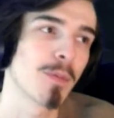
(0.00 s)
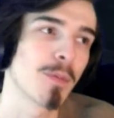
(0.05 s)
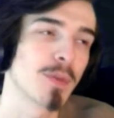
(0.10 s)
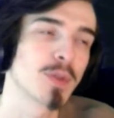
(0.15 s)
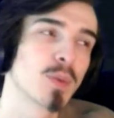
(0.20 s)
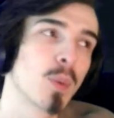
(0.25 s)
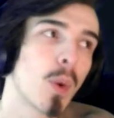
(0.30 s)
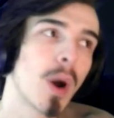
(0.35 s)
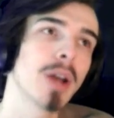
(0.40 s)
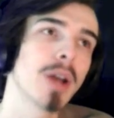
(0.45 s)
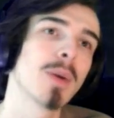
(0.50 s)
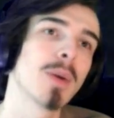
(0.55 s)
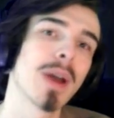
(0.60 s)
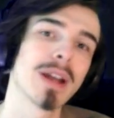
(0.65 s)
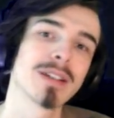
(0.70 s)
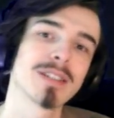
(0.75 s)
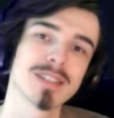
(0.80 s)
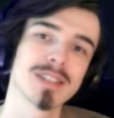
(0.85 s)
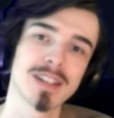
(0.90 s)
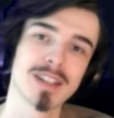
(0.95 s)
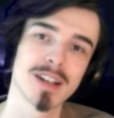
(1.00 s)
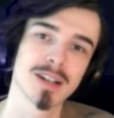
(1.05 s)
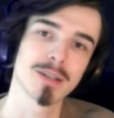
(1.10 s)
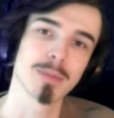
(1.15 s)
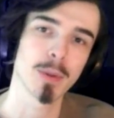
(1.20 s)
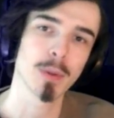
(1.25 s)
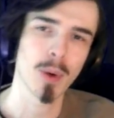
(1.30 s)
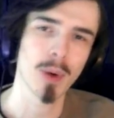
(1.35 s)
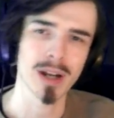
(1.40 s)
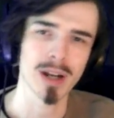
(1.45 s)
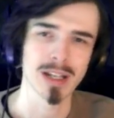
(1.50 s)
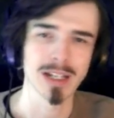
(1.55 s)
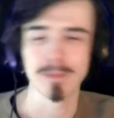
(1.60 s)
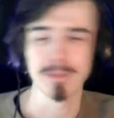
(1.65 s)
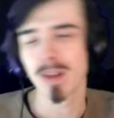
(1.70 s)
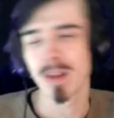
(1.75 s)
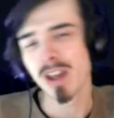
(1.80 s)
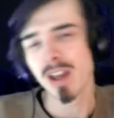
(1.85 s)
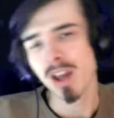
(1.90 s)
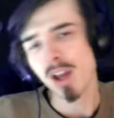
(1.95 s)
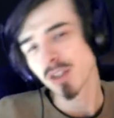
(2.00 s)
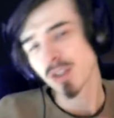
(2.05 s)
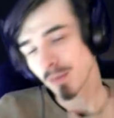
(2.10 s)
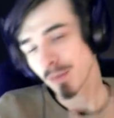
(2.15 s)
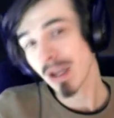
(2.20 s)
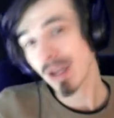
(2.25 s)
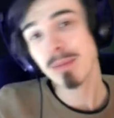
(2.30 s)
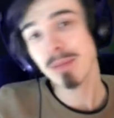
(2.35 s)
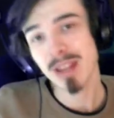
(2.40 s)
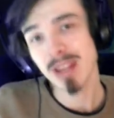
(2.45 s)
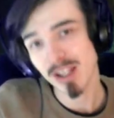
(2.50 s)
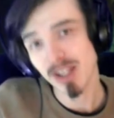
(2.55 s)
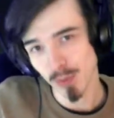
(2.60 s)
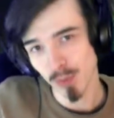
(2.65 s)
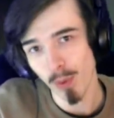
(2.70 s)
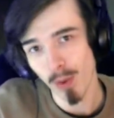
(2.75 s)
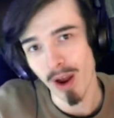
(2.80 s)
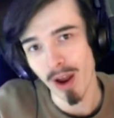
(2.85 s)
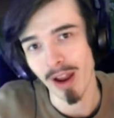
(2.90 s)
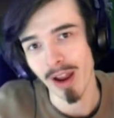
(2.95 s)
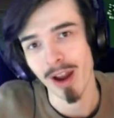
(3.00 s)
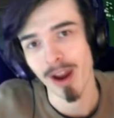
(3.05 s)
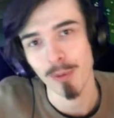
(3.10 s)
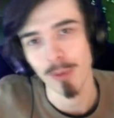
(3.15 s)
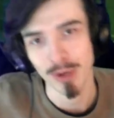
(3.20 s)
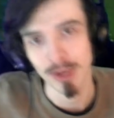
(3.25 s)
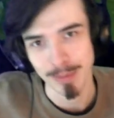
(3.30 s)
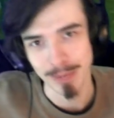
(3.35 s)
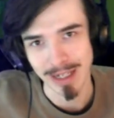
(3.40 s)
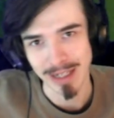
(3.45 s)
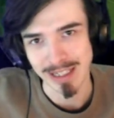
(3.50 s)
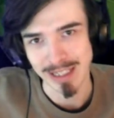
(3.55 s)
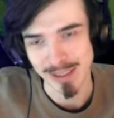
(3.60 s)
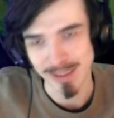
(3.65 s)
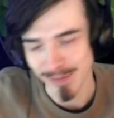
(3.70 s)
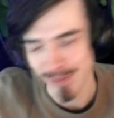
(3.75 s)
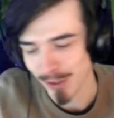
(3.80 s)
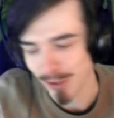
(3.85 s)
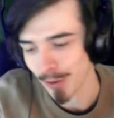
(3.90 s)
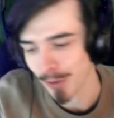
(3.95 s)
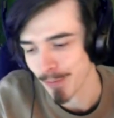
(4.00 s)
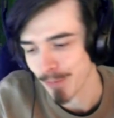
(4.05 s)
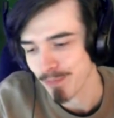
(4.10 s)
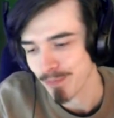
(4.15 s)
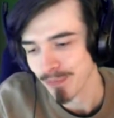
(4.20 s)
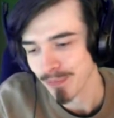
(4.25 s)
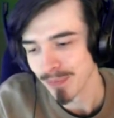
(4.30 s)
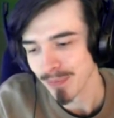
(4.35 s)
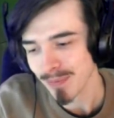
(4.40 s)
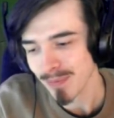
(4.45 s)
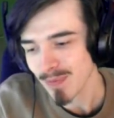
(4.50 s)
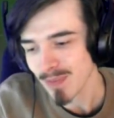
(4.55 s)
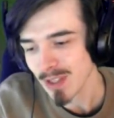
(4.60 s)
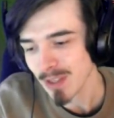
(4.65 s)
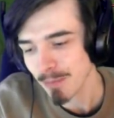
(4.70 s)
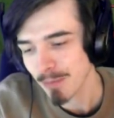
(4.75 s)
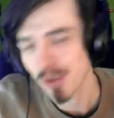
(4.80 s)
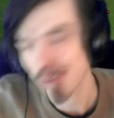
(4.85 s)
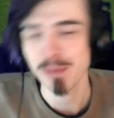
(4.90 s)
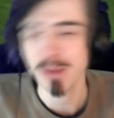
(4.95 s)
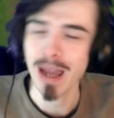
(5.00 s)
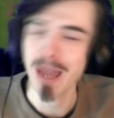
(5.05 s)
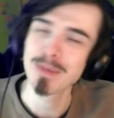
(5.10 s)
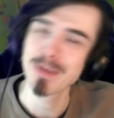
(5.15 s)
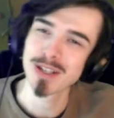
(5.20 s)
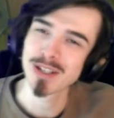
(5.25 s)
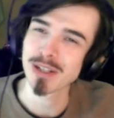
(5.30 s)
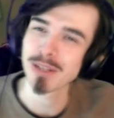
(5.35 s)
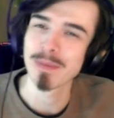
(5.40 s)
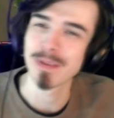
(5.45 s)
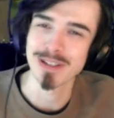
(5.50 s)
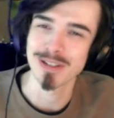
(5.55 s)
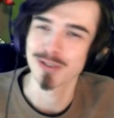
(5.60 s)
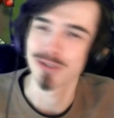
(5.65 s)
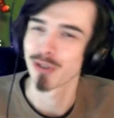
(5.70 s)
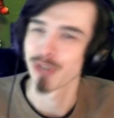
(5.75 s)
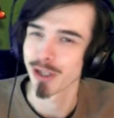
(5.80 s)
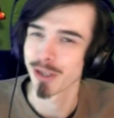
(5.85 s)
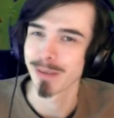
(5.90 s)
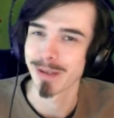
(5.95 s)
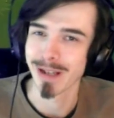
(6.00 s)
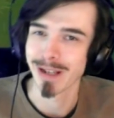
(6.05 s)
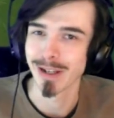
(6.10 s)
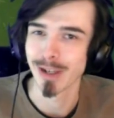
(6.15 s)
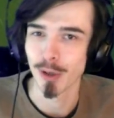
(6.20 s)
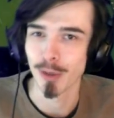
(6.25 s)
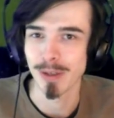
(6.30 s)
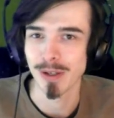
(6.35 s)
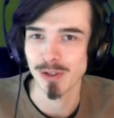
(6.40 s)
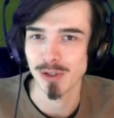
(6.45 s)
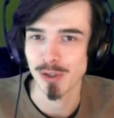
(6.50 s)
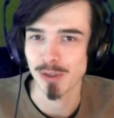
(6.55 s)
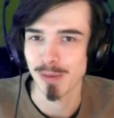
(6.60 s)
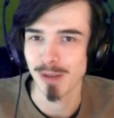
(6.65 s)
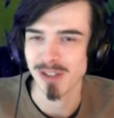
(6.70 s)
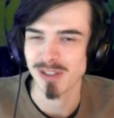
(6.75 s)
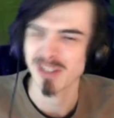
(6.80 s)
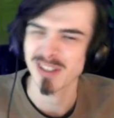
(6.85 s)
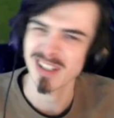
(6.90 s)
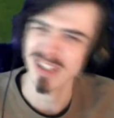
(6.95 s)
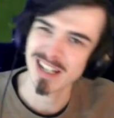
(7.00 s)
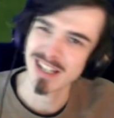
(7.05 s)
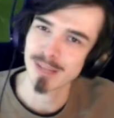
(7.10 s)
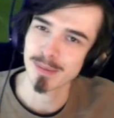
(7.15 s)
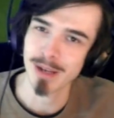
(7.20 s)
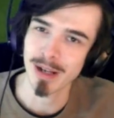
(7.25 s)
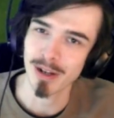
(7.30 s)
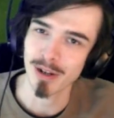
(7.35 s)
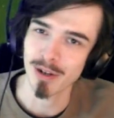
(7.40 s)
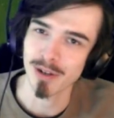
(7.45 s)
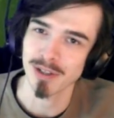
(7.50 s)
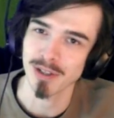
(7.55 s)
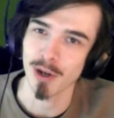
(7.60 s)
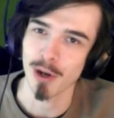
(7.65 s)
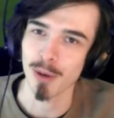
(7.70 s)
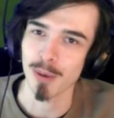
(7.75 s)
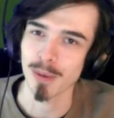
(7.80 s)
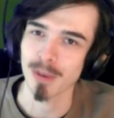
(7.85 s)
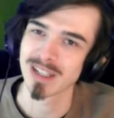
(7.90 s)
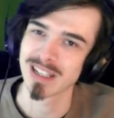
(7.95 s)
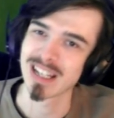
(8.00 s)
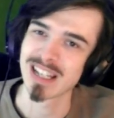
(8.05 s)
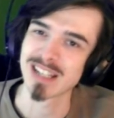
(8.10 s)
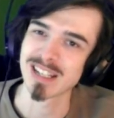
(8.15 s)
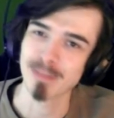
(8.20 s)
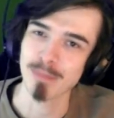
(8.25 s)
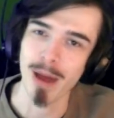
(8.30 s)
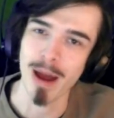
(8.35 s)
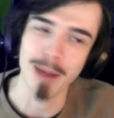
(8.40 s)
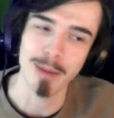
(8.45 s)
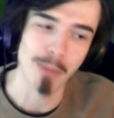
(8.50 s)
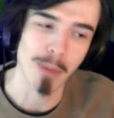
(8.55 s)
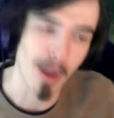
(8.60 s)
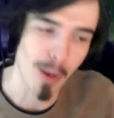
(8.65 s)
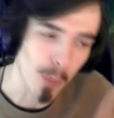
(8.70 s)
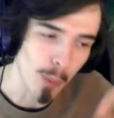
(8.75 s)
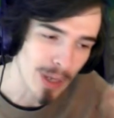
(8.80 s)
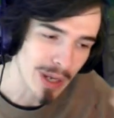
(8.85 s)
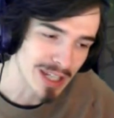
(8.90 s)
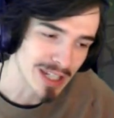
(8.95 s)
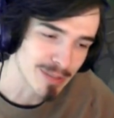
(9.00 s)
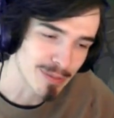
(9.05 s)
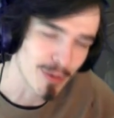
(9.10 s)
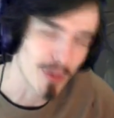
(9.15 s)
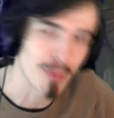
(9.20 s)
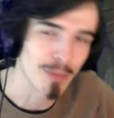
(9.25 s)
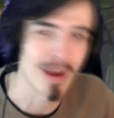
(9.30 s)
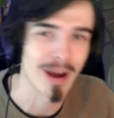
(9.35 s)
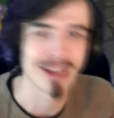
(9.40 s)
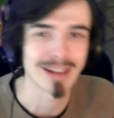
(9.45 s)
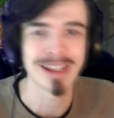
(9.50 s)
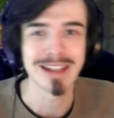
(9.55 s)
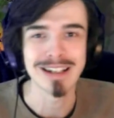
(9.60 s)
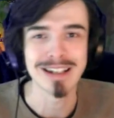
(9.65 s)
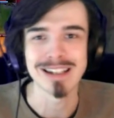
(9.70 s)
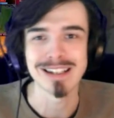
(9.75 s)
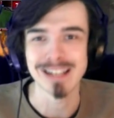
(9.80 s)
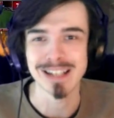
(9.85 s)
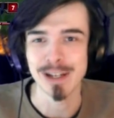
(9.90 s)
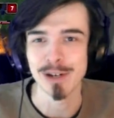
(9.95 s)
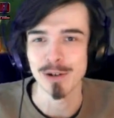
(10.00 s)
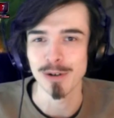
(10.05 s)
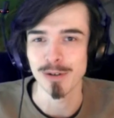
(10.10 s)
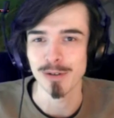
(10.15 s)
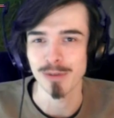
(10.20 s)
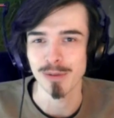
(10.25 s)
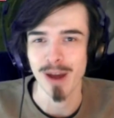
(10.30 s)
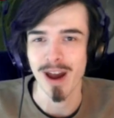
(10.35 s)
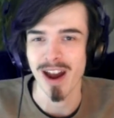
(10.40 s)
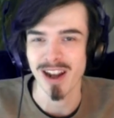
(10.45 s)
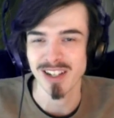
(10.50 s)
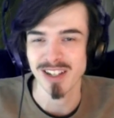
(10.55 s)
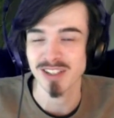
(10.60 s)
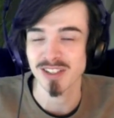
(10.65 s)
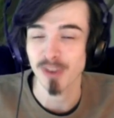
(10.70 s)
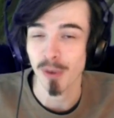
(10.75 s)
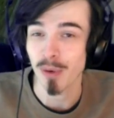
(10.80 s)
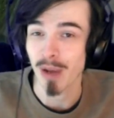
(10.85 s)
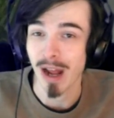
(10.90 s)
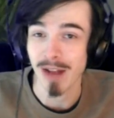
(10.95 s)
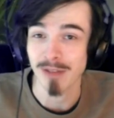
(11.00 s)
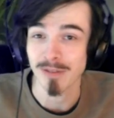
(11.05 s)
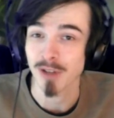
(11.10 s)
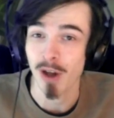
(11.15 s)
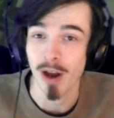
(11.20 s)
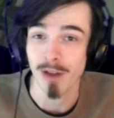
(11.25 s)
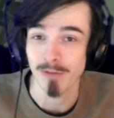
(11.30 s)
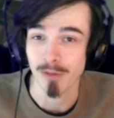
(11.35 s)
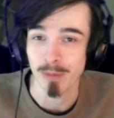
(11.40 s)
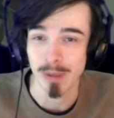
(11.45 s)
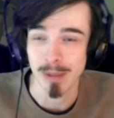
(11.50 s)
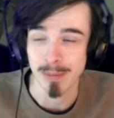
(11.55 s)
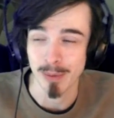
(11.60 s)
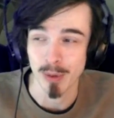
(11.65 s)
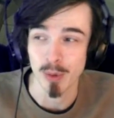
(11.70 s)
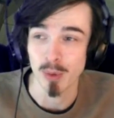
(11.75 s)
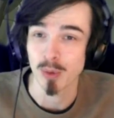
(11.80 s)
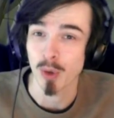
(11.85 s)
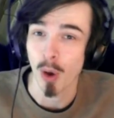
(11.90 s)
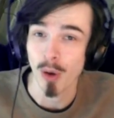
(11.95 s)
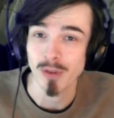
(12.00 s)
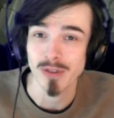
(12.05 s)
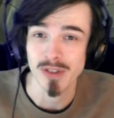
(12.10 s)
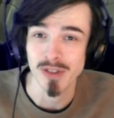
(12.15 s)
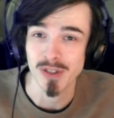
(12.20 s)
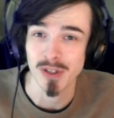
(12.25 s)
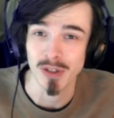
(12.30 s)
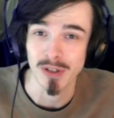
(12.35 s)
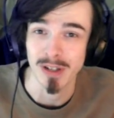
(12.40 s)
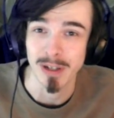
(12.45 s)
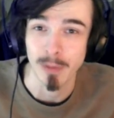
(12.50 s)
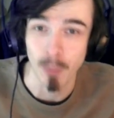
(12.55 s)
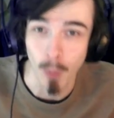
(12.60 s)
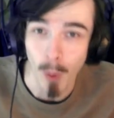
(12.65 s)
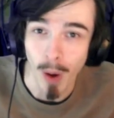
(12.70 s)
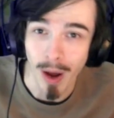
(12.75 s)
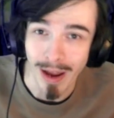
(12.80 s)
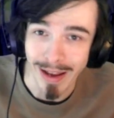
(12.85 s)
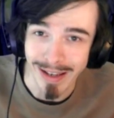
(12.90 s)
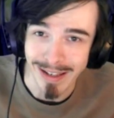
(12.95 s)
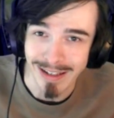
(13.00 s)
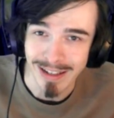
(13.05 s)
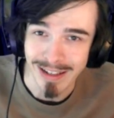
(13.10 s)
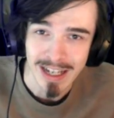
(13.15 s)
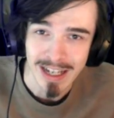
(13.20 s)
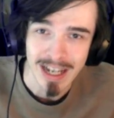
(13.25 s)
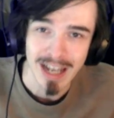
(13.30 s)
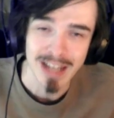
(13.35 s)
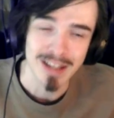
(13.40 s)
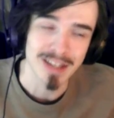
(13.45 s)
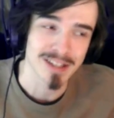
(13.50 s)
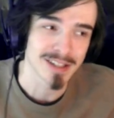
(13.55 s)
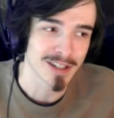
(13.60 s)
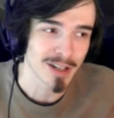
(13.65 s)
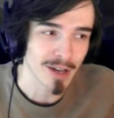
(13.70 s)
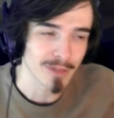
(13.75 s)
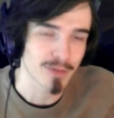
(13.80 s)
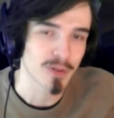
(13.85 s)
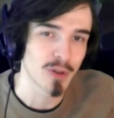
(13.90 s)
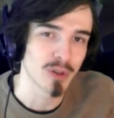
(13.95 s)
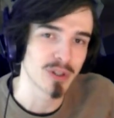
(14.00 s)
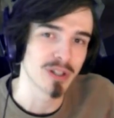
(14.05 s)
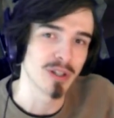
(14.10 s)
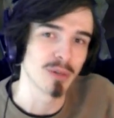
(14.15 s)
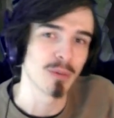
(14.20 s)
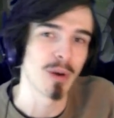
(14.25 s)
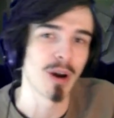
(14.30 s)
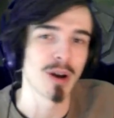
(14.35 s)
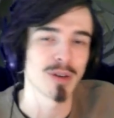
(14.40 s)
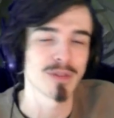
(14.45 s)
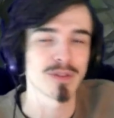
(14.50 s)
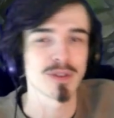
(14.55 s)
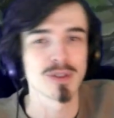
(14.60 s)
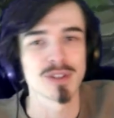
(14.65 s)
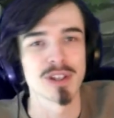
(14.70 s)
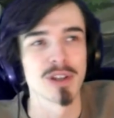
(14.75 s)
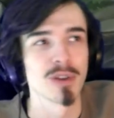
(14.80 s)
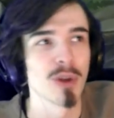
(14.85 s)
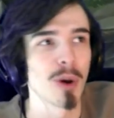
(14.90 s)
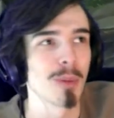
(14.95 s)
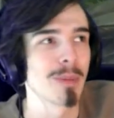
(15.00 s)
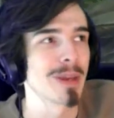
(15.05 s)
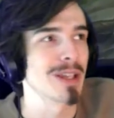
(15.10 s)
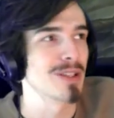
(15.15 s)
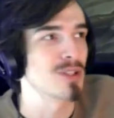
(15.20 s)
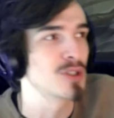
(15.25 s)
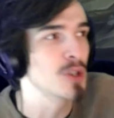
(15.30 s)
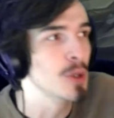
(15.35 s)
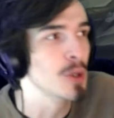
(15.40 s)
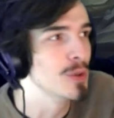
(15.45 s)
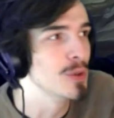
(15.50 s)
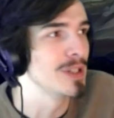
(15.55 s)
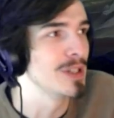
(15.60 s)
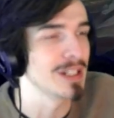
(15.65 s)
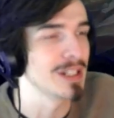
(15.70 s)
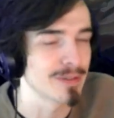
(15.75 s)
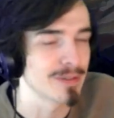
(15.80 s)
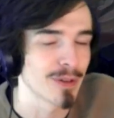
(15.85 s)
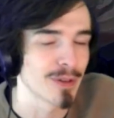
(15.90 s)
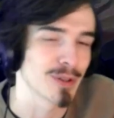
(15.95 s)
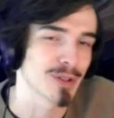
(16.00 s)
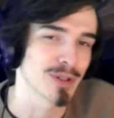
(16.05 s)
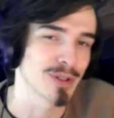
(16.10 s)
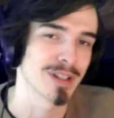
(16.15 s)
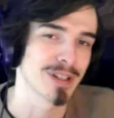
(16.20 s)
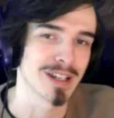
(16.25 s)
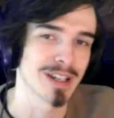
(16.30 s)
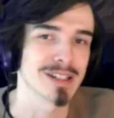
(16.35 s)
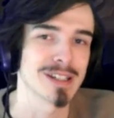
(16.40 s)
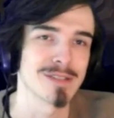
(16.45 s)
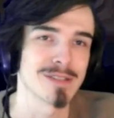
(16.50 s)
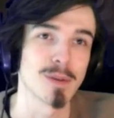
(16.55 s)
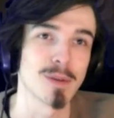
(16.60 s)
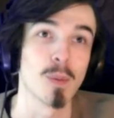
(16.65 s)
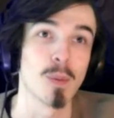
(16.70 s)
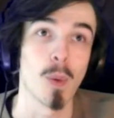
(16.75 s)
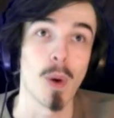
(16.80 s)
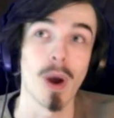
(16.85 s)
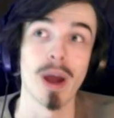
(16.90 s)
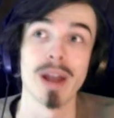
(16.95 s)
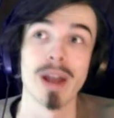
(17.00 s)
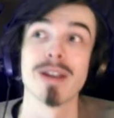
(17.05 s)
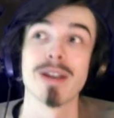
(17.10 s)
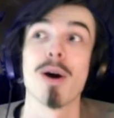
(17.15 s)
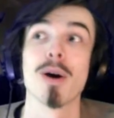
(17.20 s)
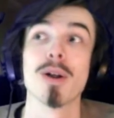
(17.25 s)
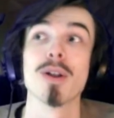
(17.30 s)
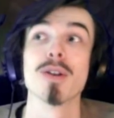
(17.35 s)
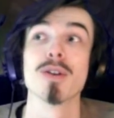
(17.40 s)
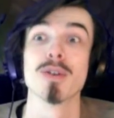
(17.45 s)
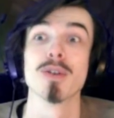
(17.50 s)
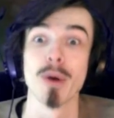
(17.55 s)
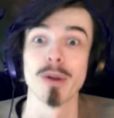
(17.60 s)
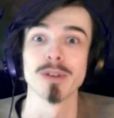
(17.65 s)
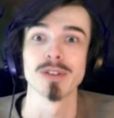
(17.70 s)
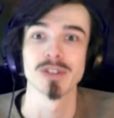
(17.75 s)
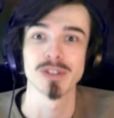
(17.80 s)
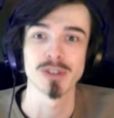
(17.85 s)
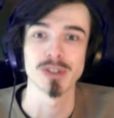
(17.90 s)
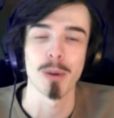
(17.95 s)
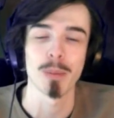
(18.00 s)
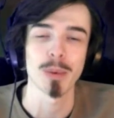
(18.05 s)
Why are you endlessly going to be whining? So maybe that's why I want to make this video. Because maybe it's something that's triggered me a little bit too much, because it hits a bit close to home, because it is my weak spot, my Achilles heel, of where I just don't have time for people who constantly whine. There's enough good in the world for you to not be choosing to focus on the negatives and whine non-stop